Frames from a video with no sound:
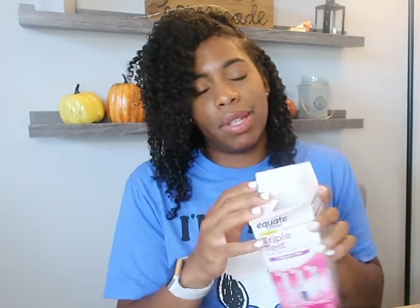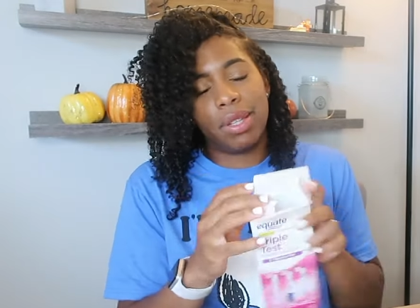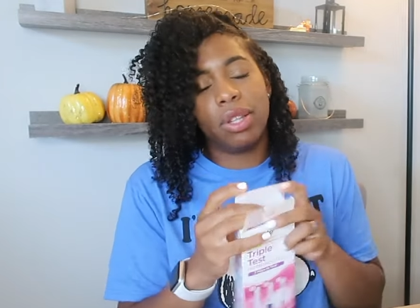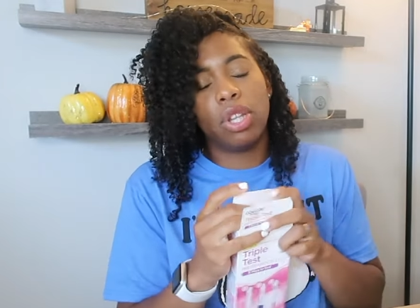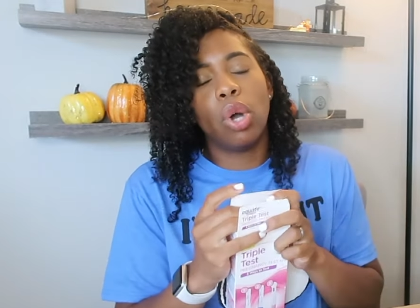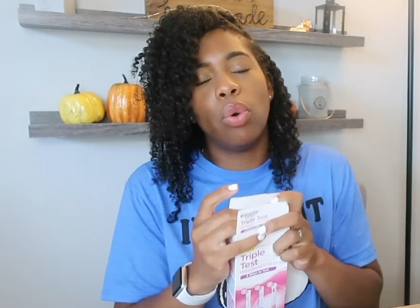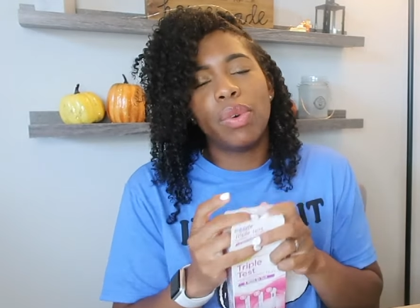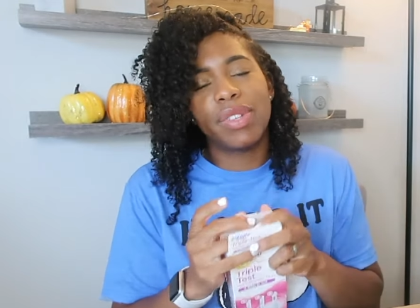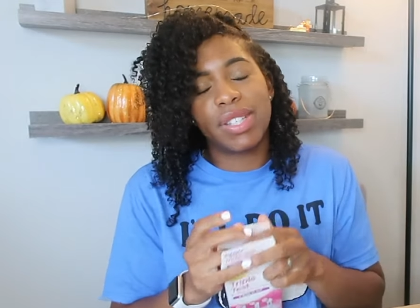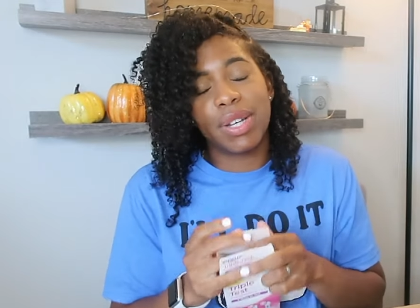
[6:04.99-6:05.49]

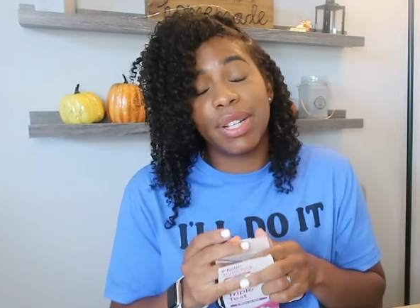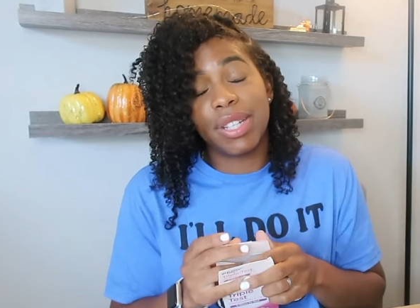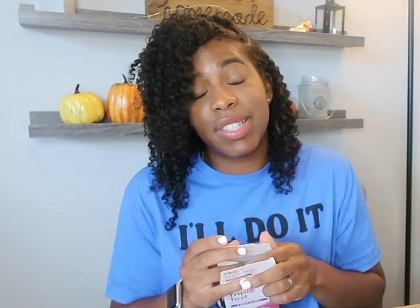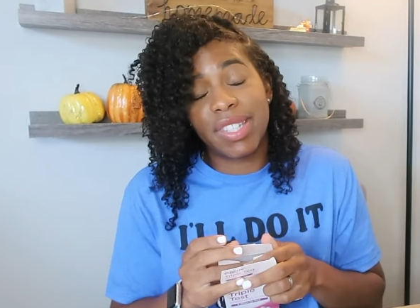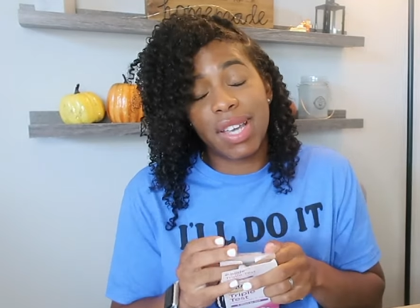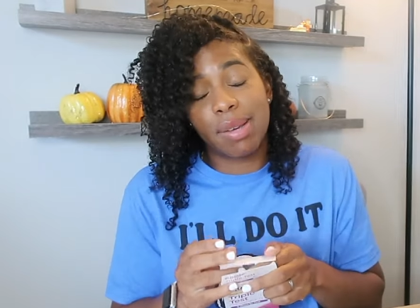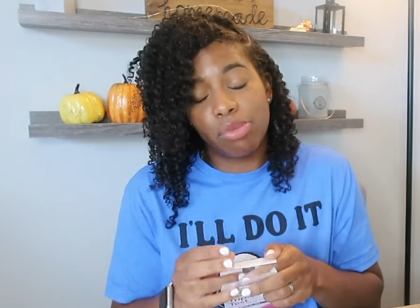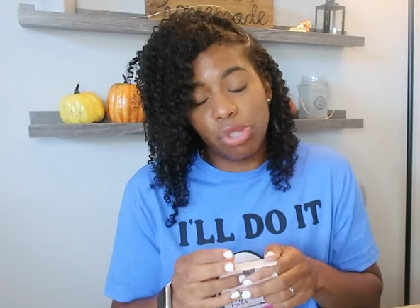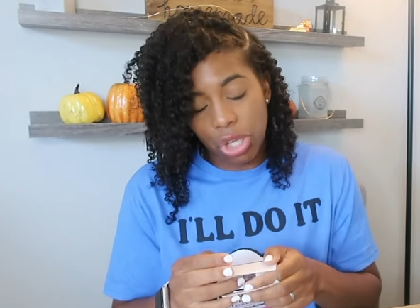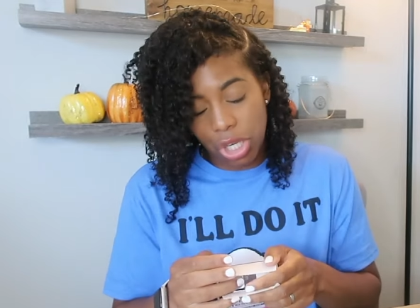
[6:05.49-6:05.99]
no one's on the
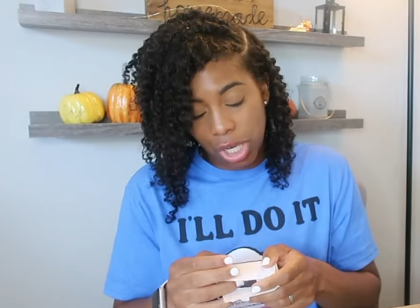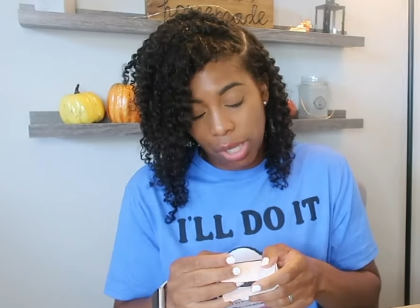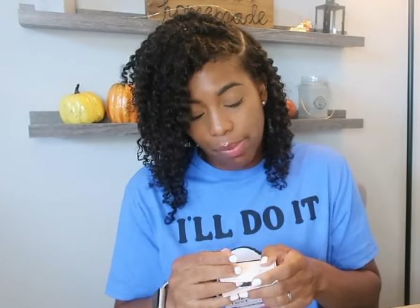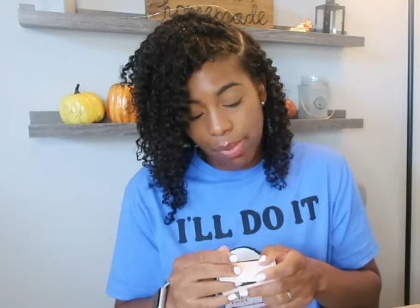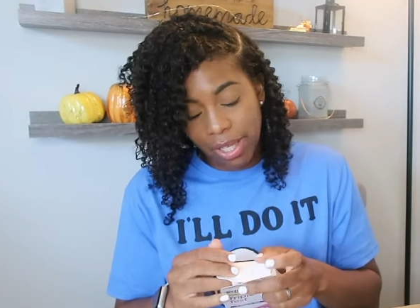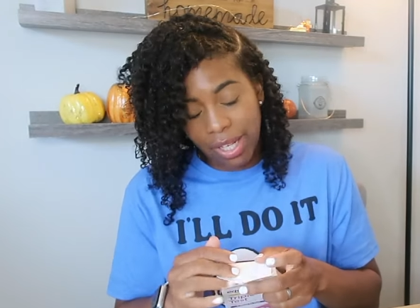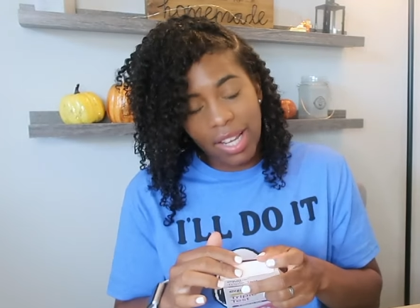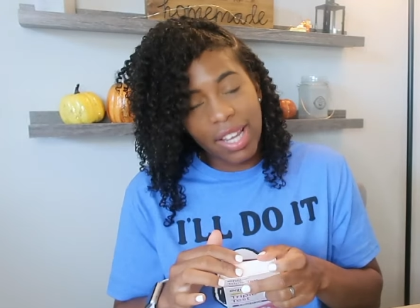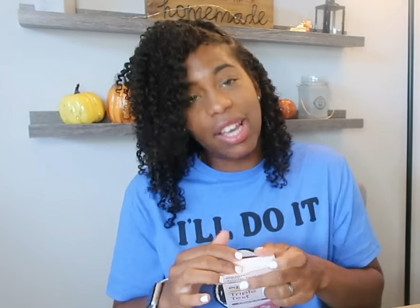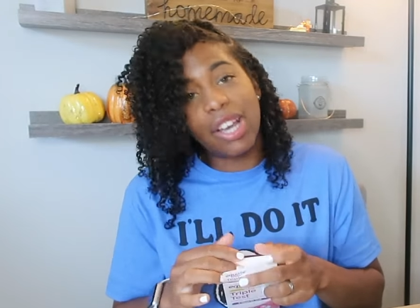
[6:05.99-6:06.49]
same journey,
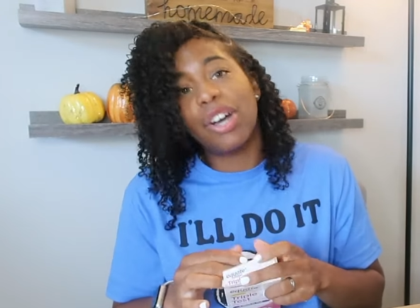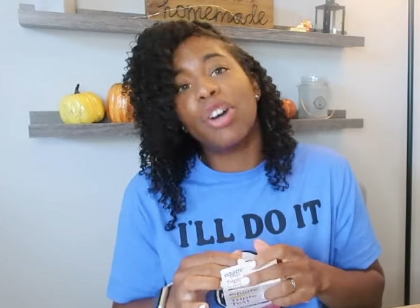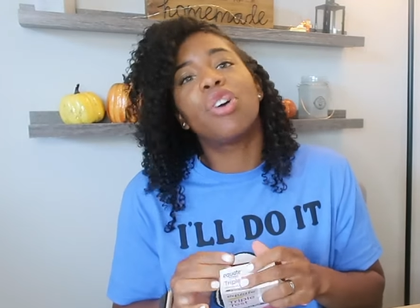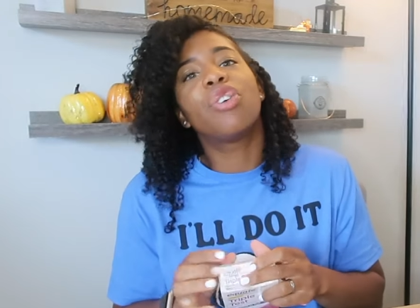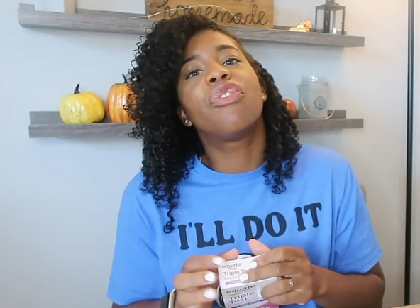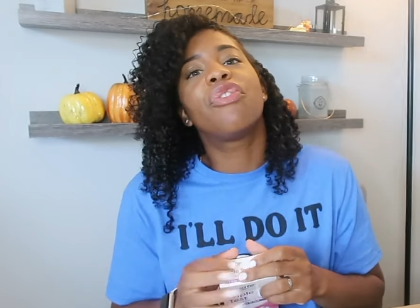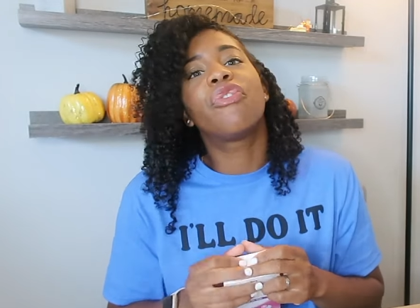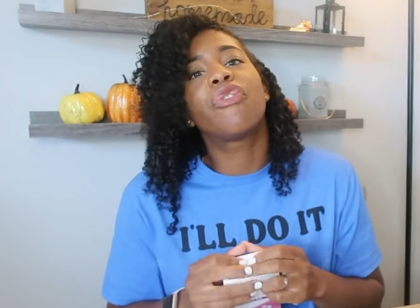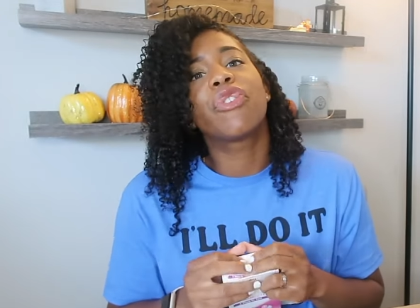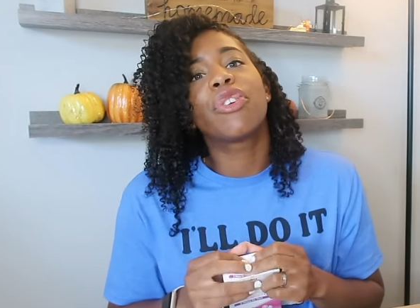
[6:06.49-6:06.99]
but
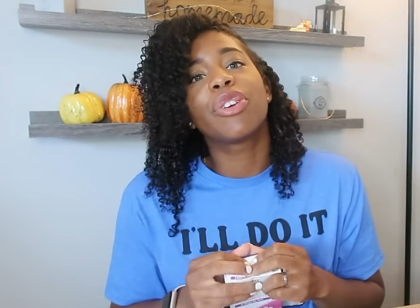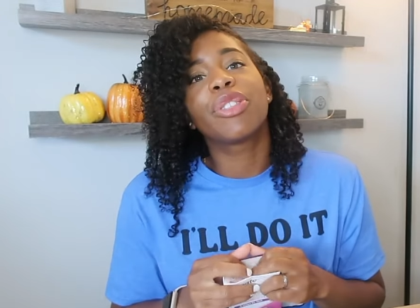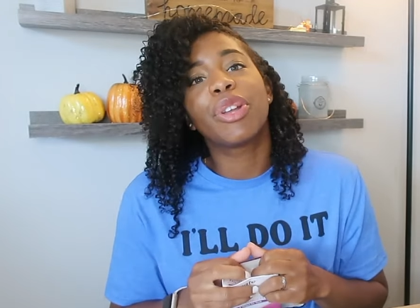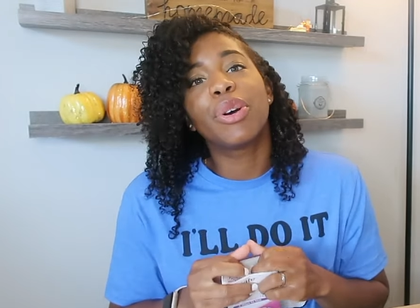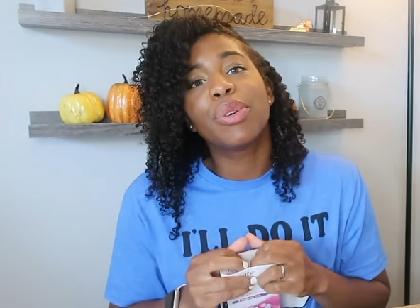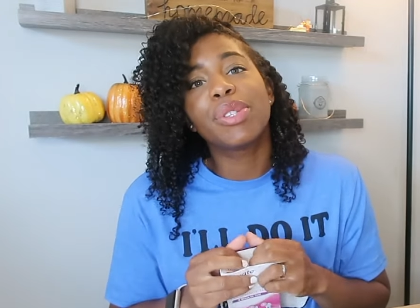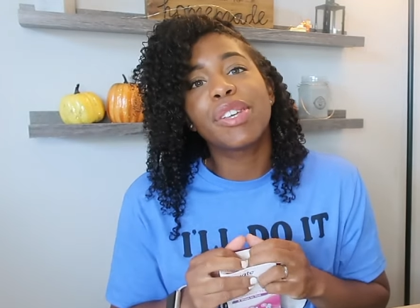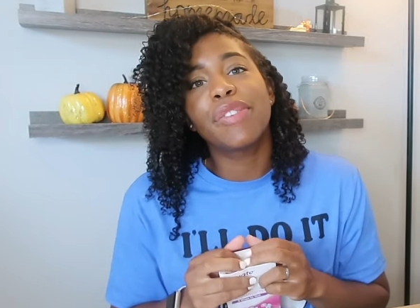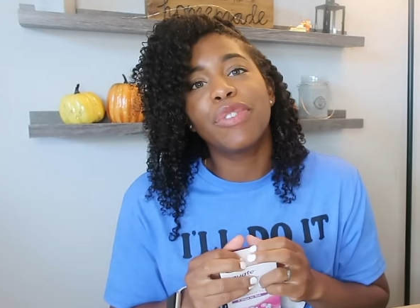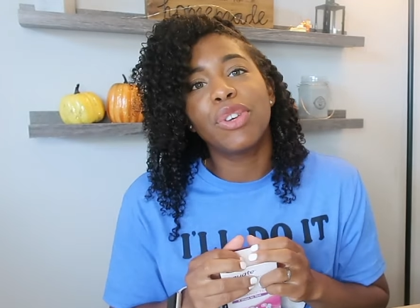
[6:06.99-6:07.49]
for
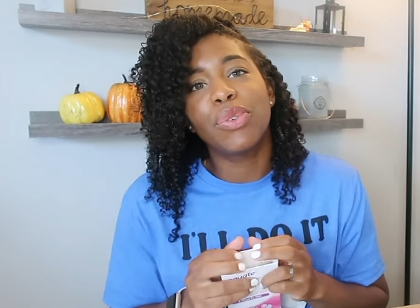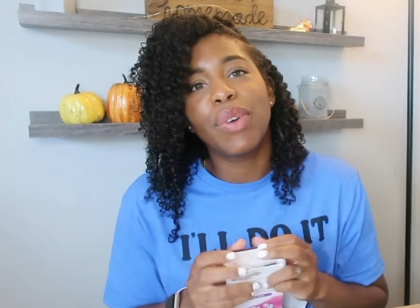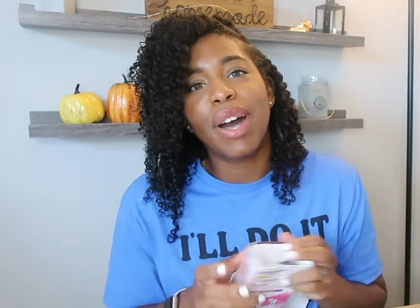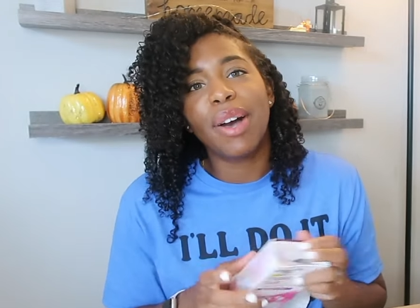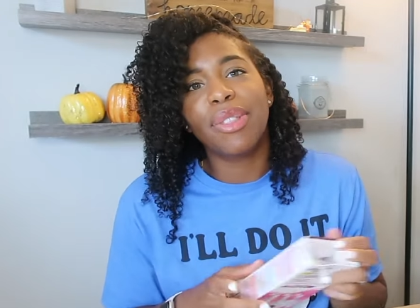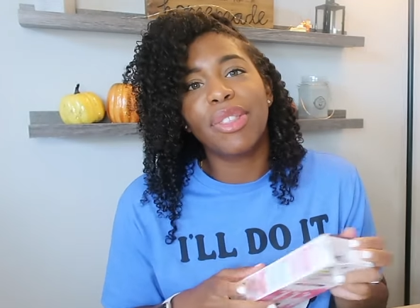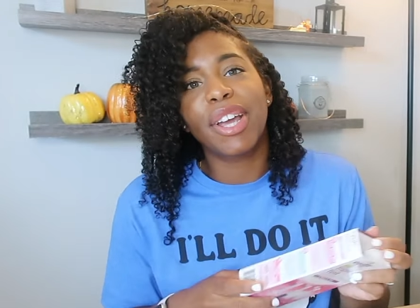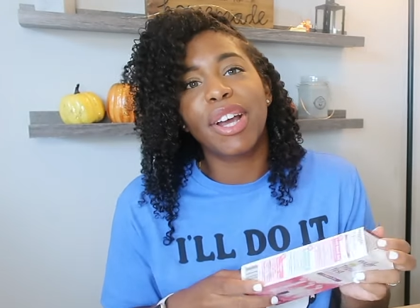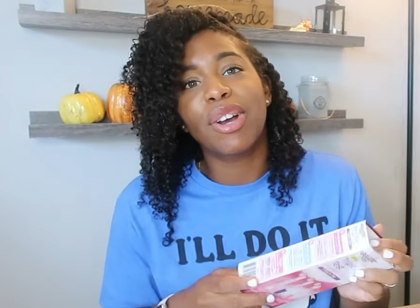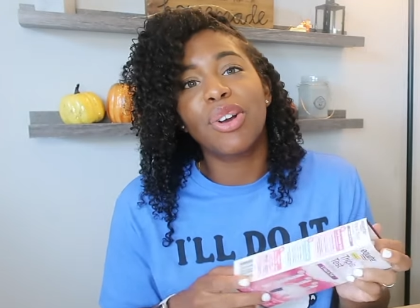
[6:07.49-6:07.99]
those of you
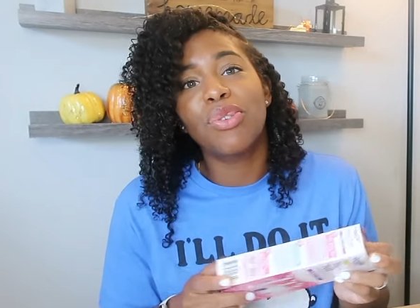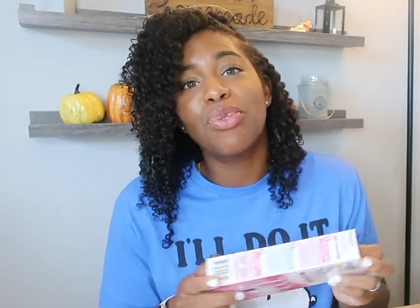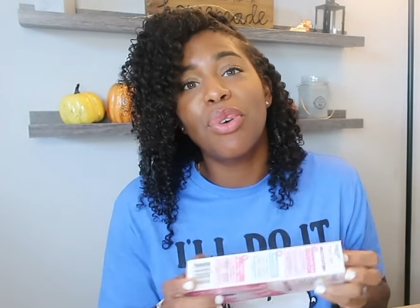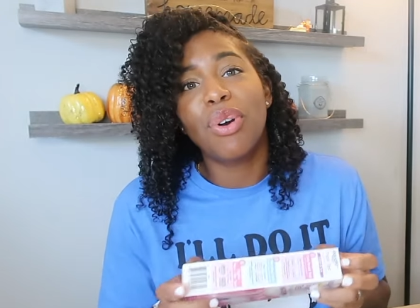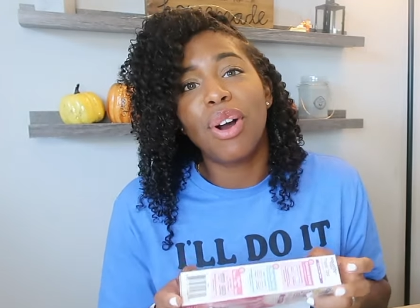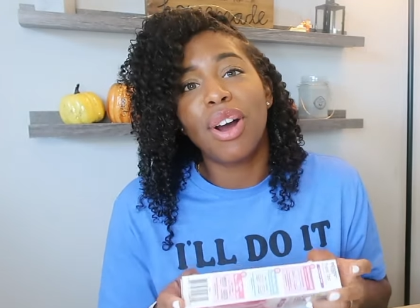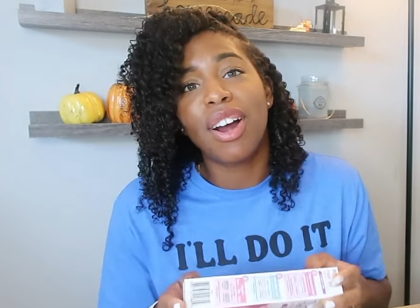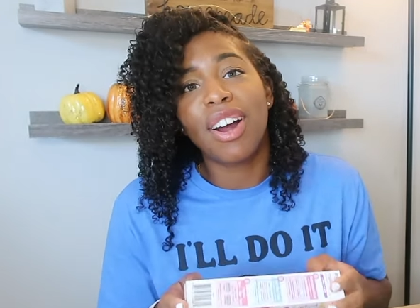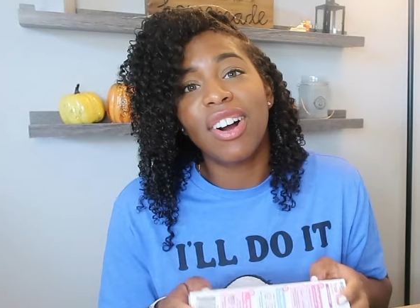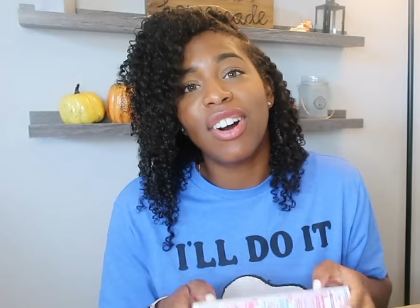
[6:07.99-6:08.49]
out there who
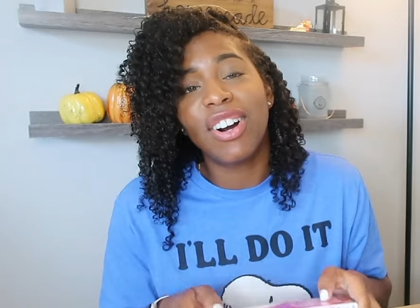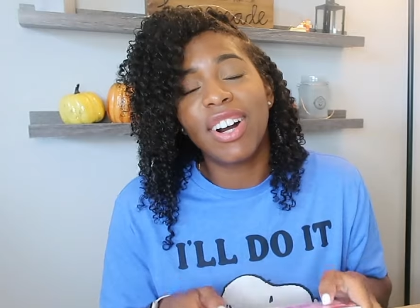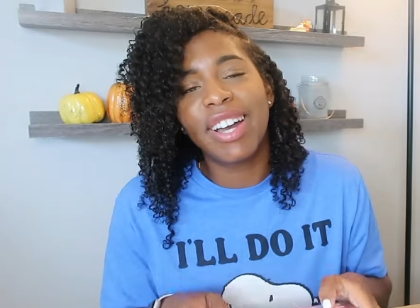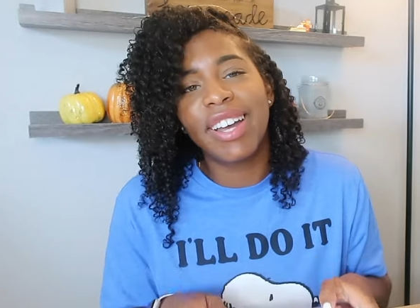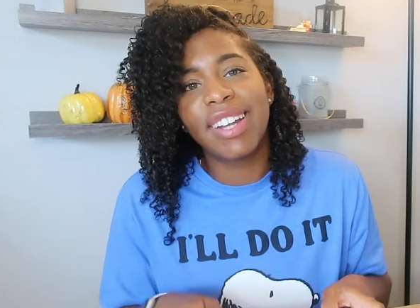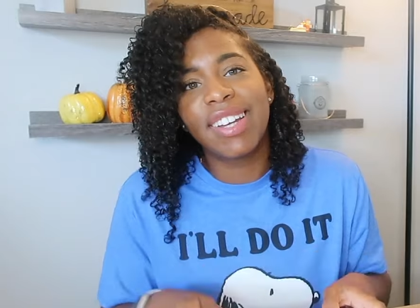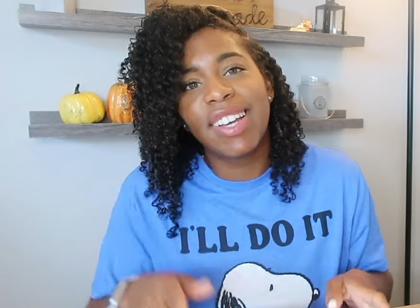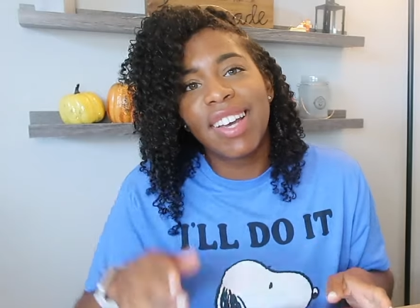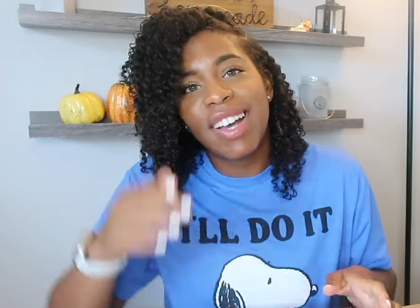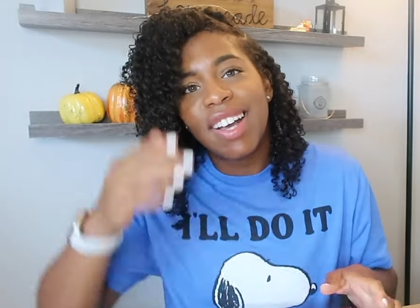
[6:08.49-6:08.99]
are
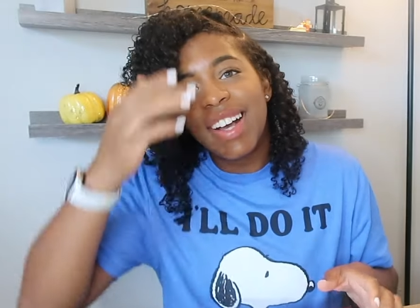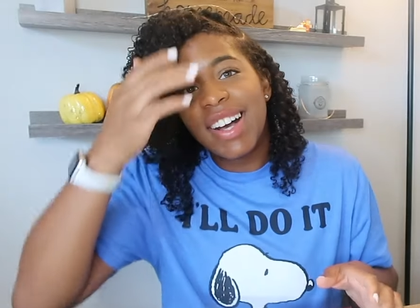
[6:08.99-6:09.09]
on